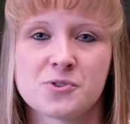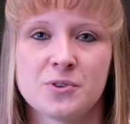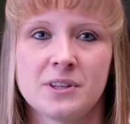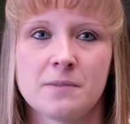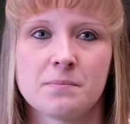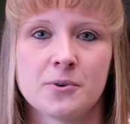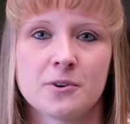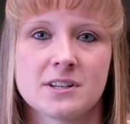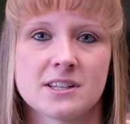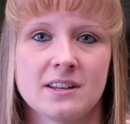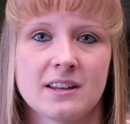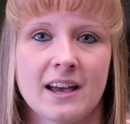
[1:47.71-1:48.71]
it's really
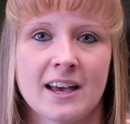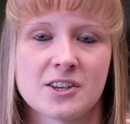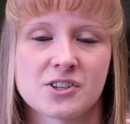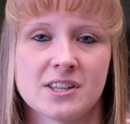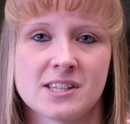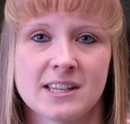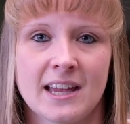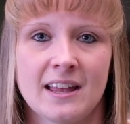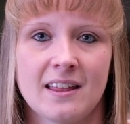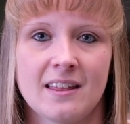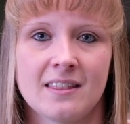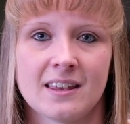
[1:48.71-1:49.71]
important actually to
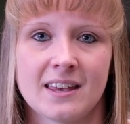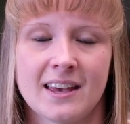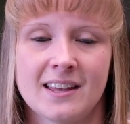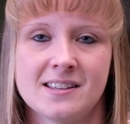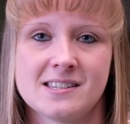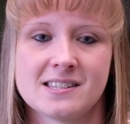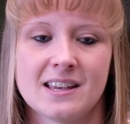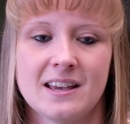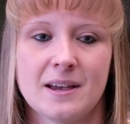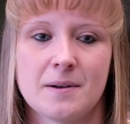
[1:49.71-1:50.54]
get the kids